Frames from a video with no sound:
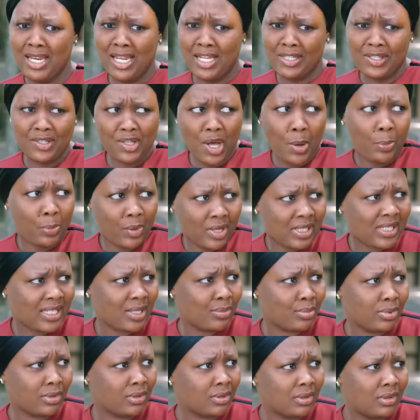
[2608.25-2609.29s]
mean, it's not
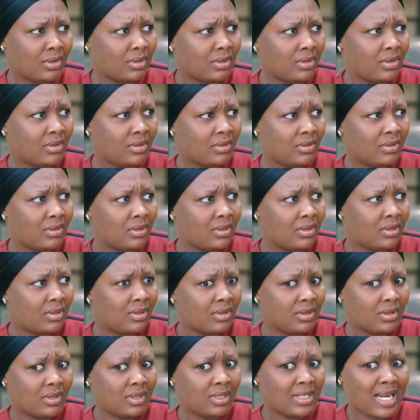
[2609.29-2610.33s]
possible.
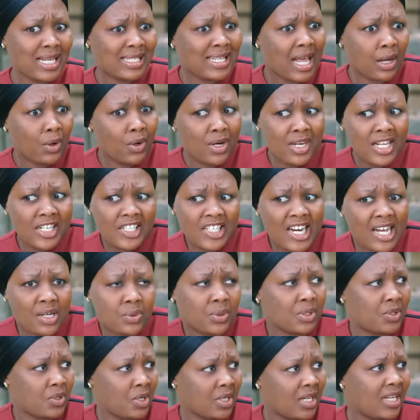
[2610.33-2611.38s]
That's her only child
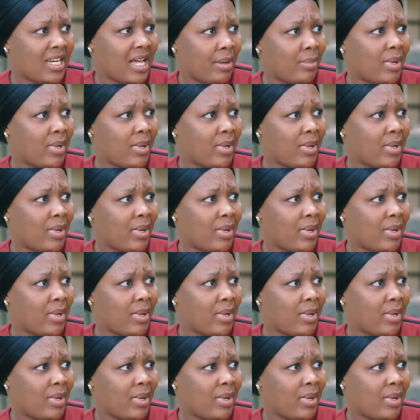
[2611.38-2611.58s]
we're talking